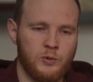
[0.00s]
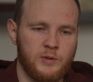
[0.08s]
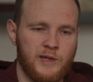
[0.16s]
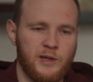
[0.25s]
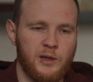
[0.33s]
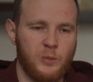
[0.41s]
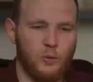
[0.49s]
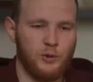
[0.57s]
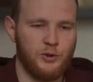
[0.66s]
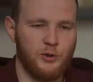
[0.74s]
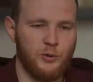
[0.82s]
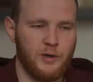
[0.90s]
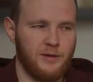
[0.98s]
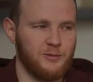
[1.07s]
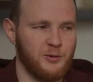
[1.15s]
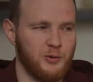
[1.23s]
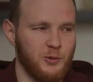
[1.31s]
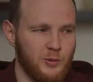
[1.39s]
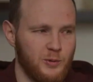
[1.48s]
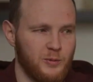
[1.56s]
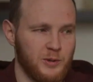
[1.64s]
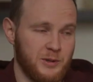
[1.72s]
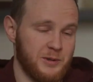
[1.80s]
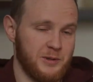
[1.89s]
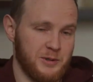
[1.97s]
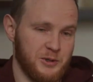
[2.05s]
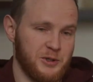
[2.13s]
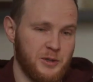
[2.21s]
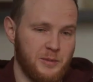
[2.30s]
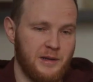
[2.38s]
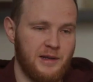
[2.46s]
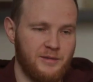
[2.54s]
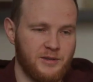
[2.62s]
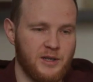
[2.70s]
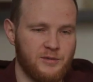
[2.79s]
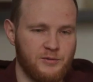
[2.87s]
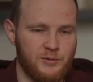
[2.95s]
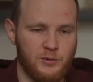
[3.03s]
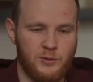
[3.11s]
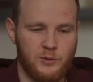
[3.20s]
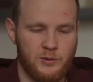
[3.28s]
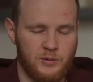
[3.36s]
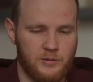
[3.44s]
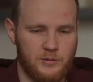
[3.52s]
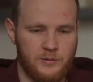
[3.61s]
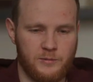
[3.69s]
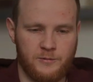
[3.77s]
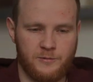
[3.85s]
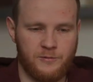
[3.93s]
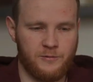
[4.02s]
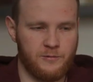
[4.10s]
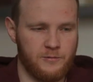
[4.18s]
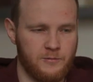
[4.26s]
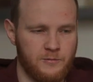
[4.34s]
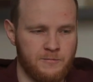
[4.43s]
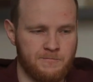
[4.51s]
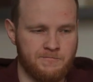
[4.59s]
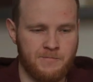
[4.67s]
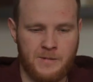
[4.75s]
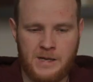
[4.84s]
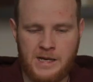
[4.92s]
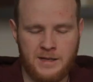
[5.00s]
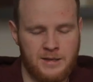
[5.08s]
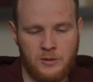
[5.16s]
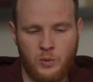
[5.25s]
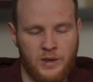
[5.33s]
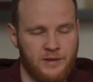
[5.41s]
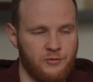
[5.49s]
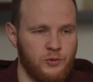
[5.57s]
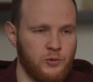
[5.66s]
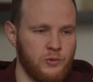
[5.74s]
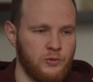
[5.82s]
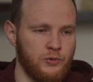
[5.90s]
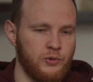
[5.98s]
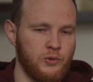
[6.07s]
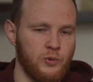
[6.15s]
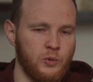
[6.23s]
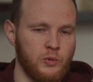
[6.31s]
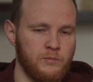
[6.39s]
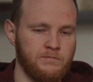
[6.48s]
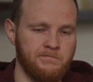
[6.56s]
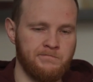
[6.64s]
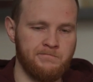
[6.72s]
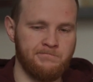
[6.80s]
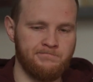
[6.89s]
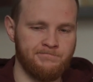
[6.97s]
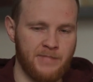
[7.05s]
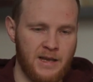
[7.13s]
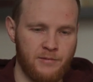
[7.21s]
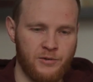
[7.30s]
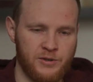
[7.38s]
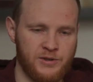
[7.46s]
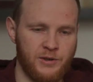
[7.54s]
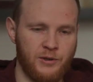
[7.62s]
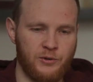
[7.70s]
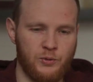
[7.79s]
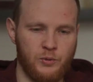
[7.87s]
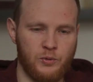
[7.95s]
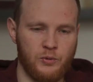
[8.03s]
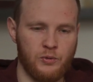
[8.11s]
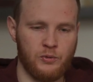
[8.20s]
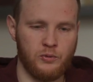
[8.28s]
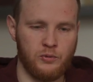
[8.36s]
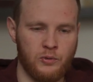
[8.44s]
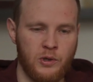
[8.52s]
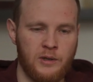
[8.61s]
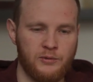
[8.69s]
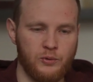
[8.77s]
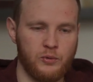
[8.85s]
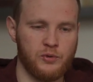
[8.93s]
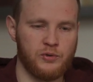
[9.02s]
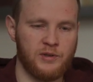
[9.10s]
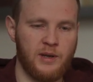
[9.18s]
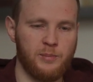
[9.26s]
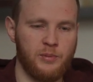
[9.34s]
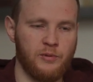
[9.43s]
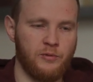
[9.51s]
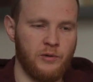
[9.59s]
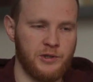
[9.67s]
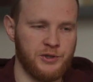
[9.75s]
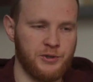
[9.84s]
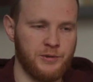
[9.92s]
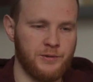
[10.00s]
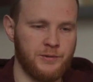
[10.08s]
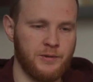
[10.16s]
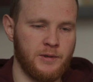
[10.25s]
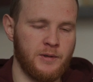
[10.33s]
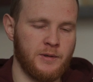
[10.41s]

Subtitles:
tell what you have to do, what German left has to do. I think we have to do everything to stop Russian